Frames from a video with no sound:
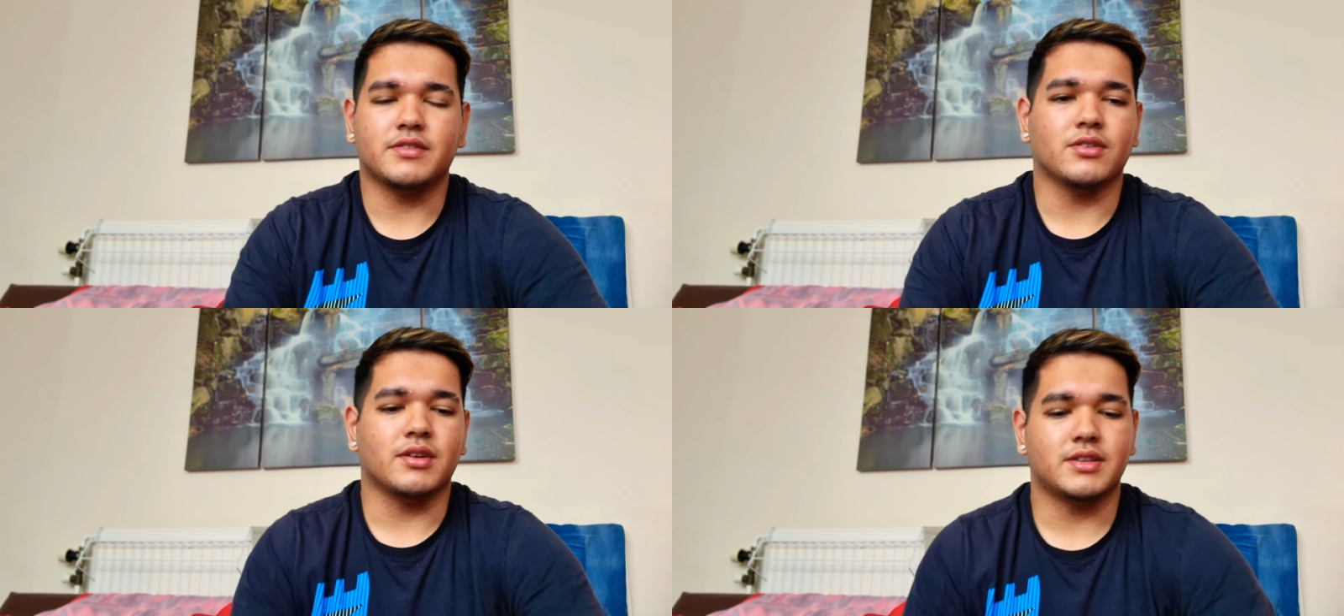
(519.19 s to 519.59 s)

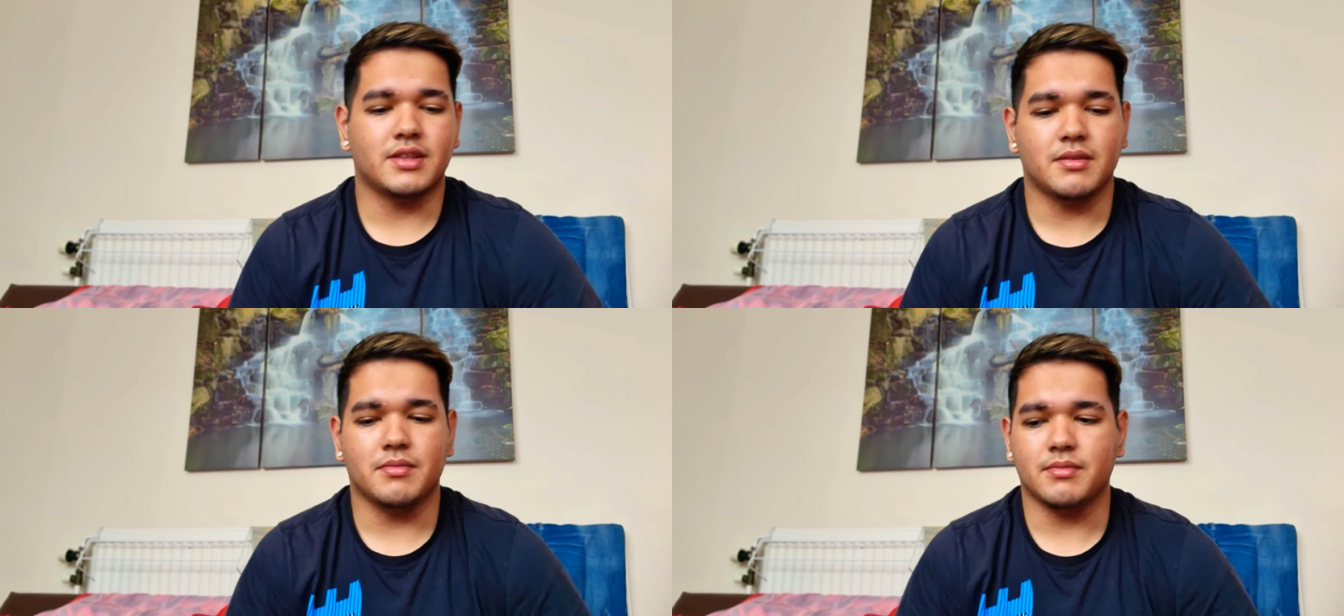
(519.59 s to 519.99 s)
So I
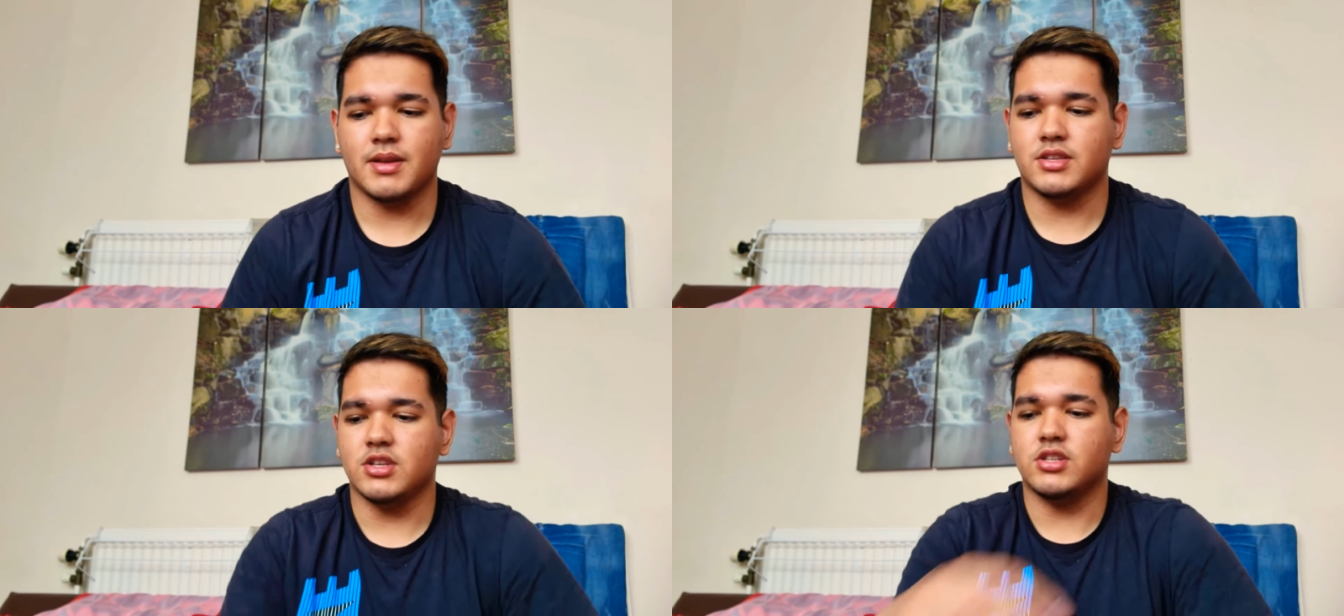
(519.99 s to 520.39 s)
sent them a
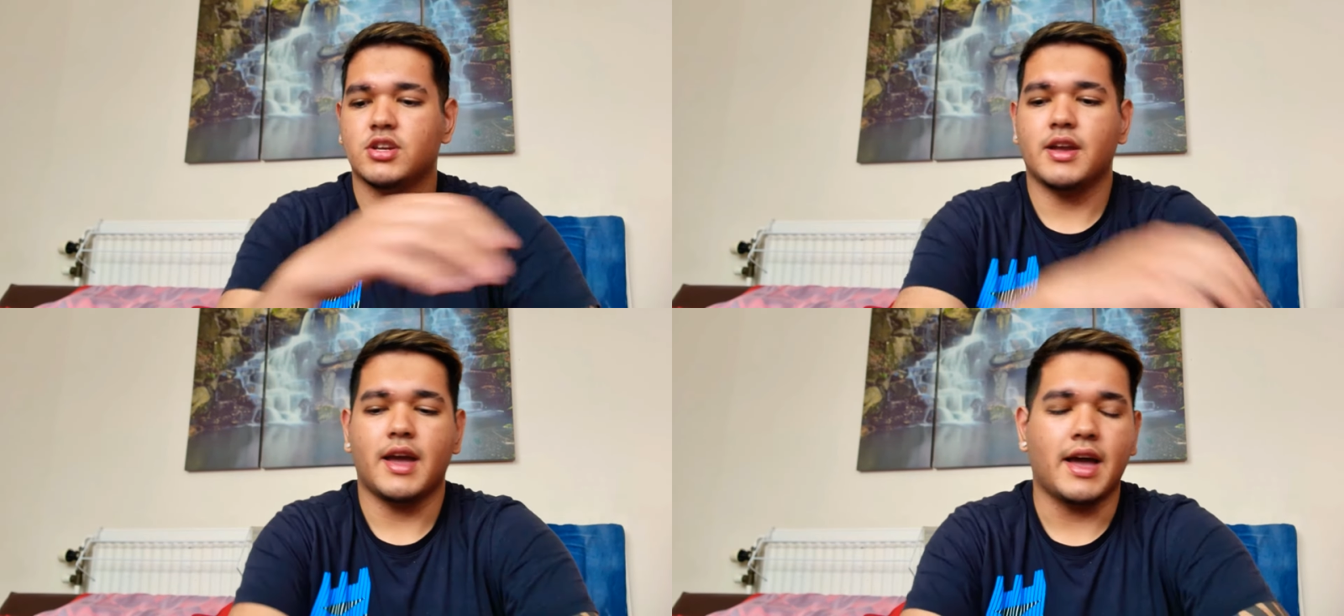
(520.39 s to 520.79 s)

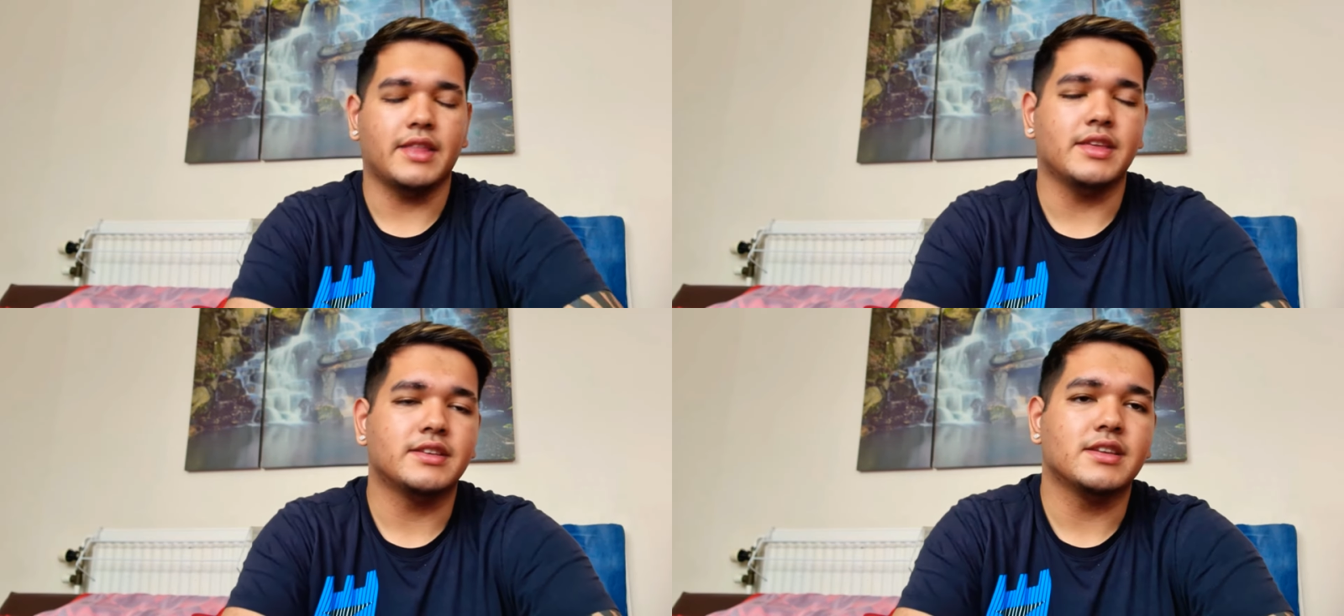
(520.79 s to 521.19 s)
message
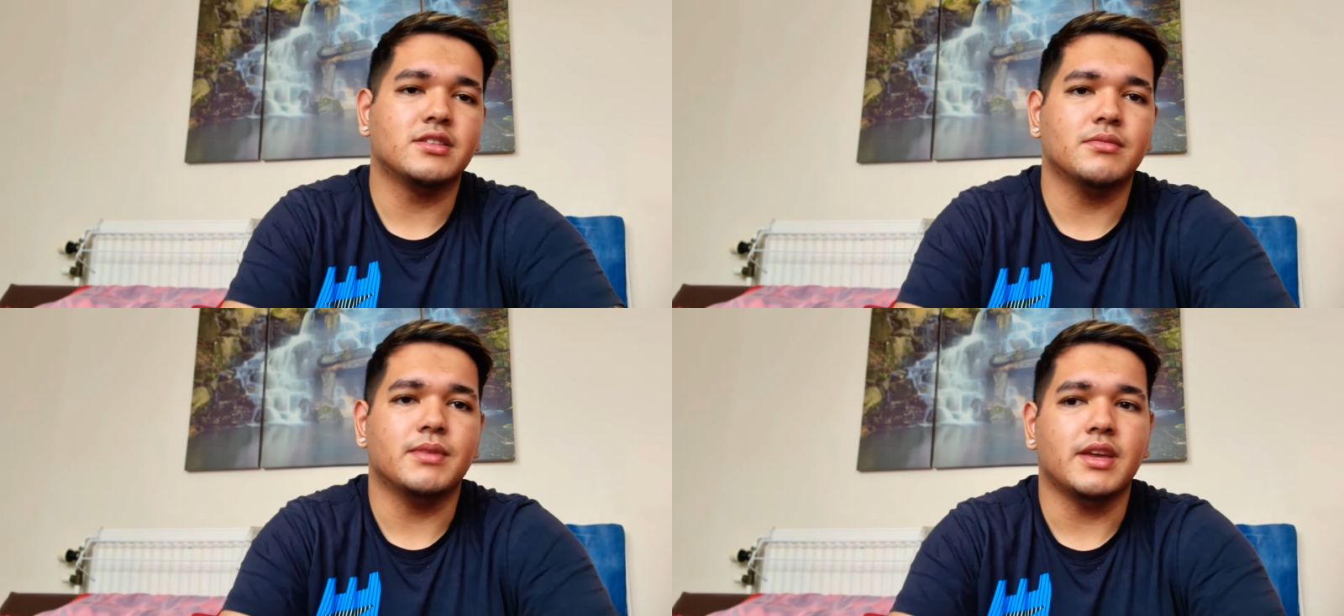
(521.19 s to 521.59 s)
and they said
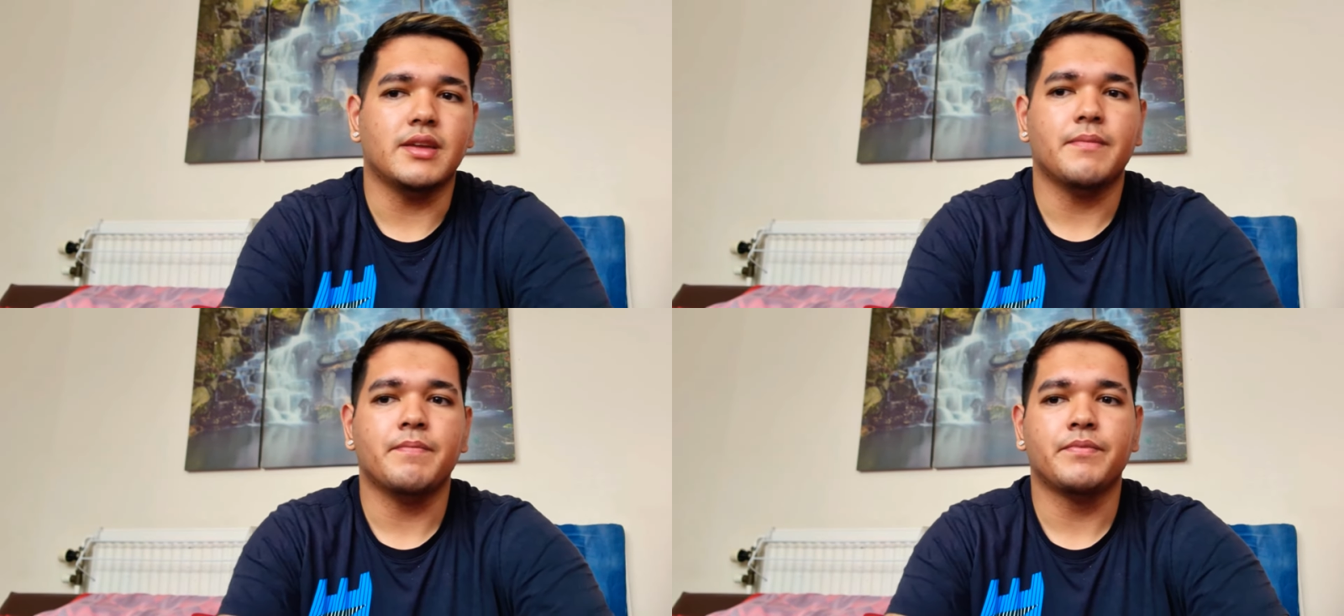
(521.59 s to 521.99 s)
to me,